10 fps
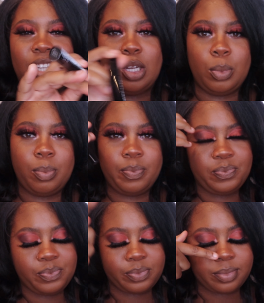to
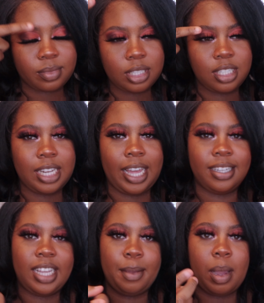
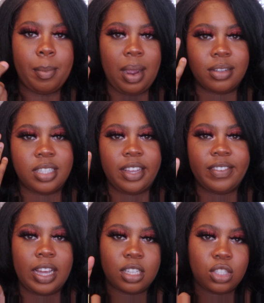like tame my brows, to give
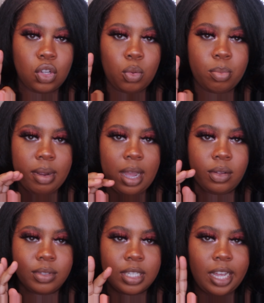like a soap
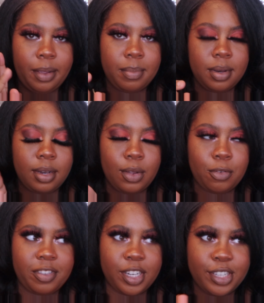brow type
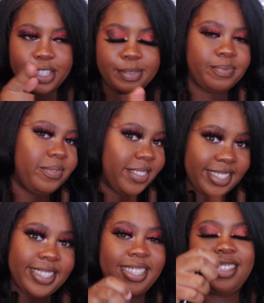no filler
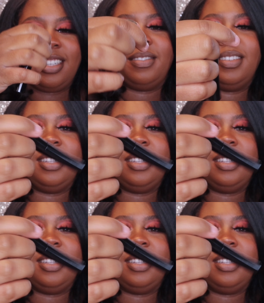look.